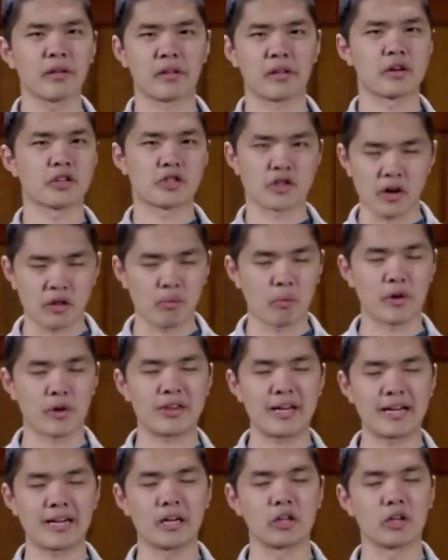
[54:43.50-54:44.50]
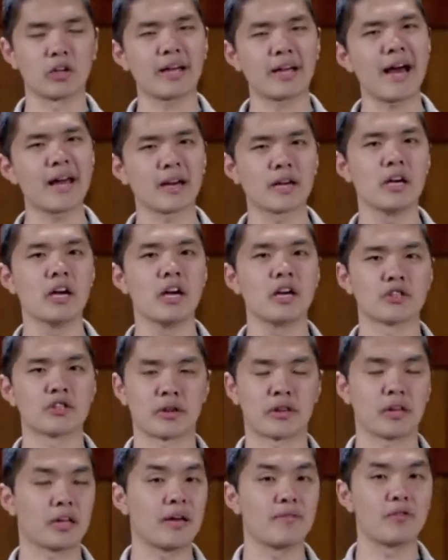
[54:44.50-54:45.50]
that are just worth taking a look at,
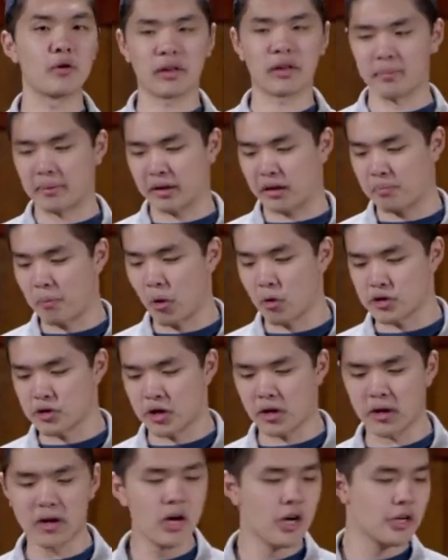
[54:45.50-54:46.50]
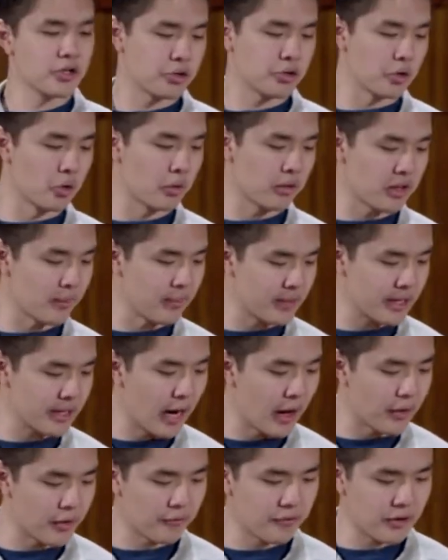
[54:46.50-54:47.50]
just to give you some exposure to some of the
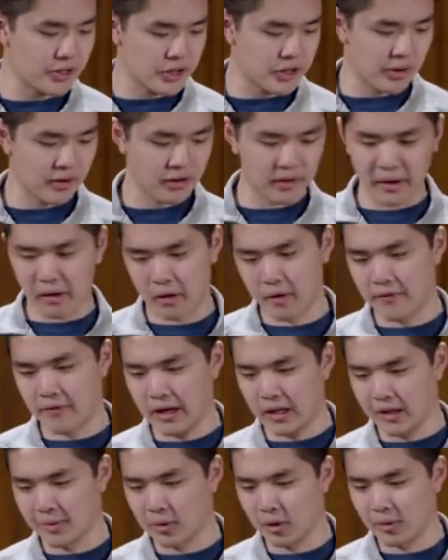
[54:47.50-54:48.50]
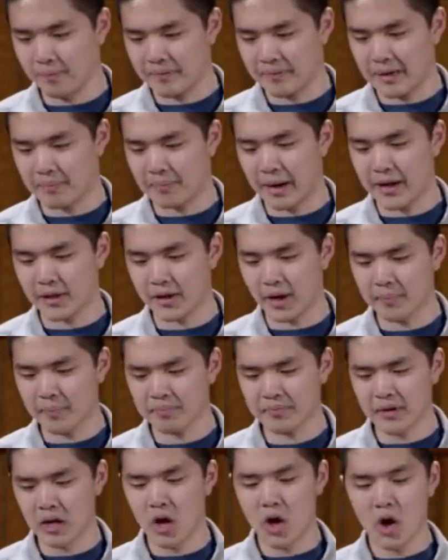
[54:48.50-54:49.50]
other features that are available in Python.
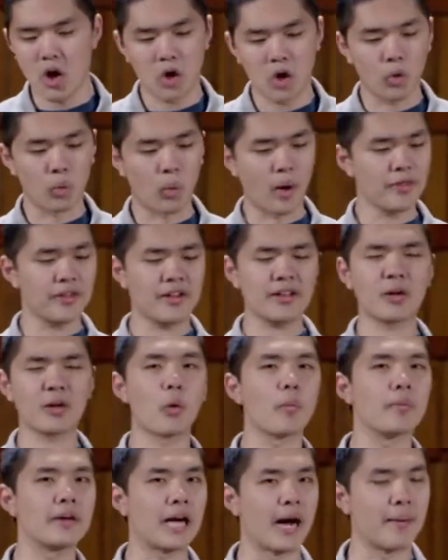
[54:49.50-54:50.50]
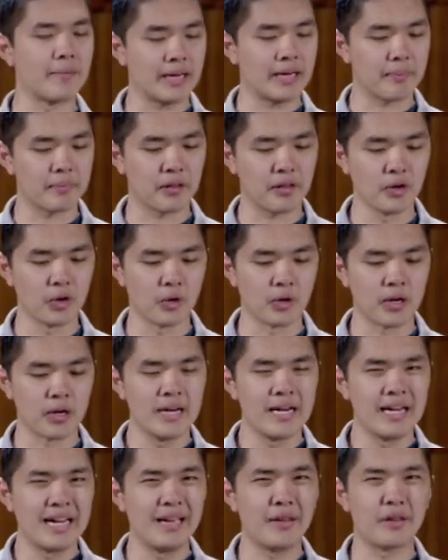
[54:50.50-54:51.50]
One thing that will be coming up soon
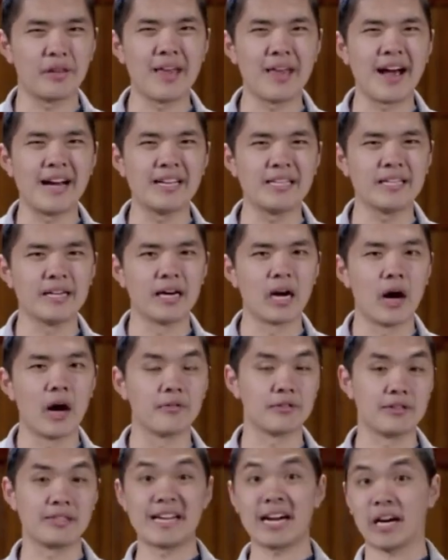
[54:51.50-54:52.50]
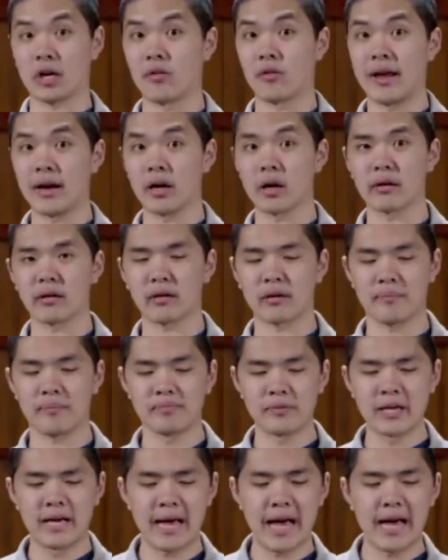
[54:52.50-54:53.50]
is the idea of decorators.
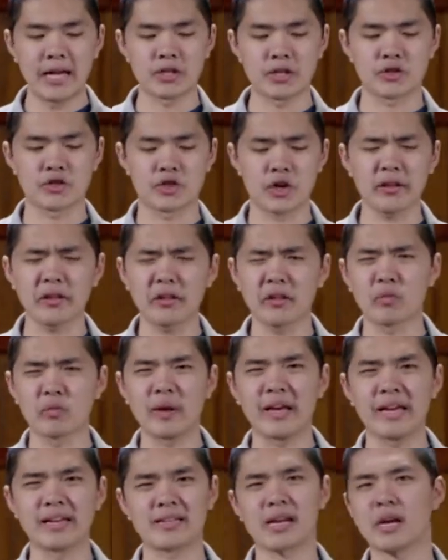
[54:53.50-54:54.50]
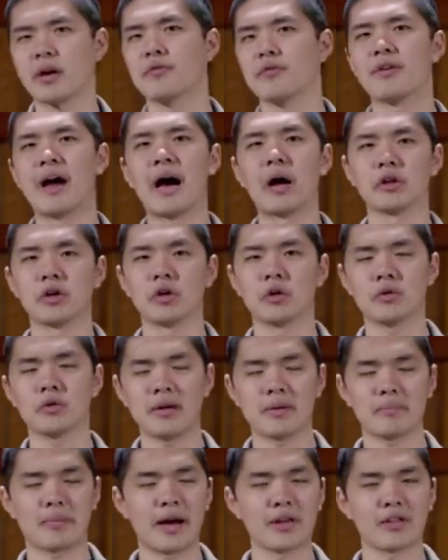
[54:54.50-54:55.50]
And just as we can take a value
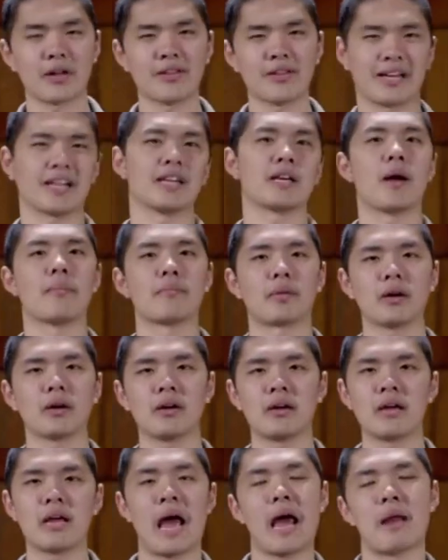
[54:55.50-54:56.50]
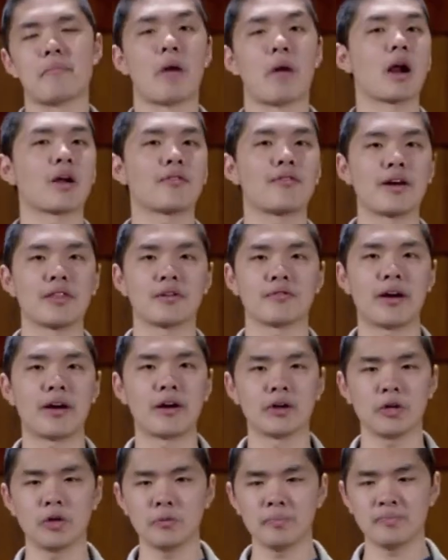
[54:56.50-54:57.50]
in Python, like a number, and modify the
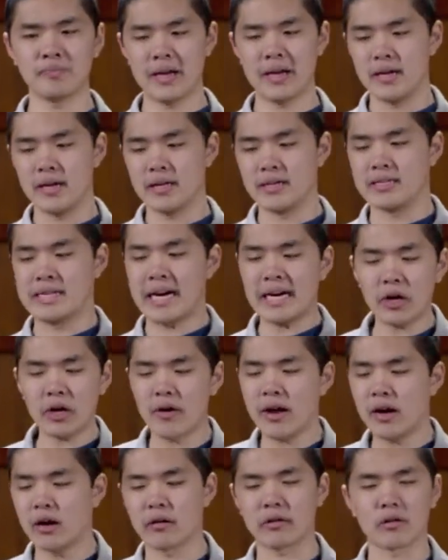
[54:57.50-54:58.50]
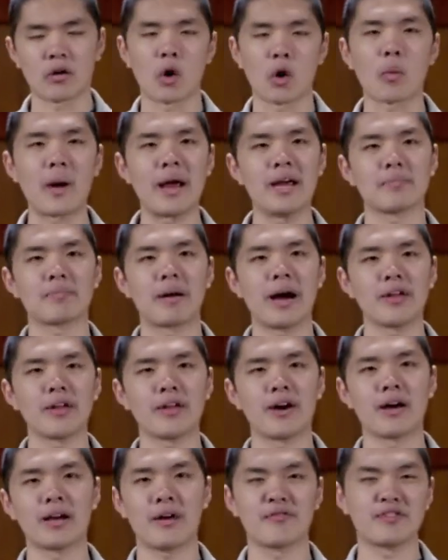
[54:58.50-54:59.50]
value, decorators are a way in
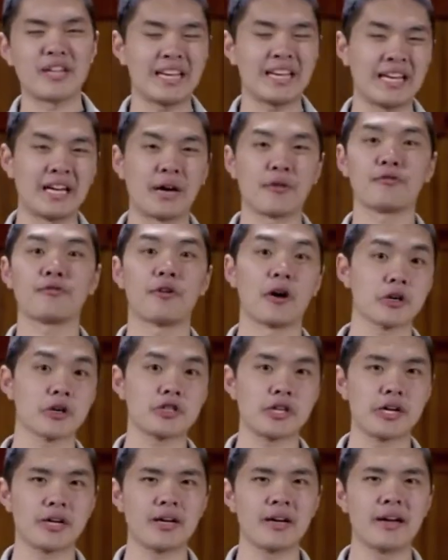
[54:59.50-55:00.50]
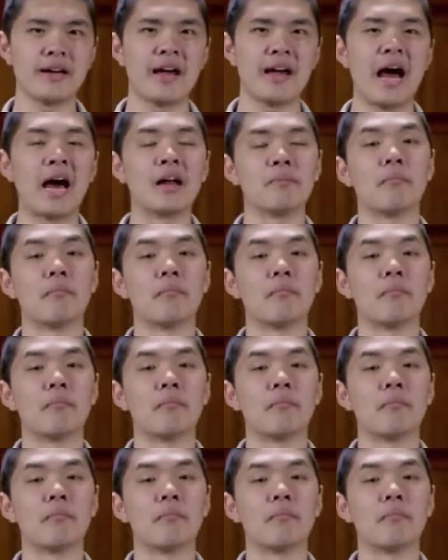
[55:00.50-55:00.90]
Python of taking a function and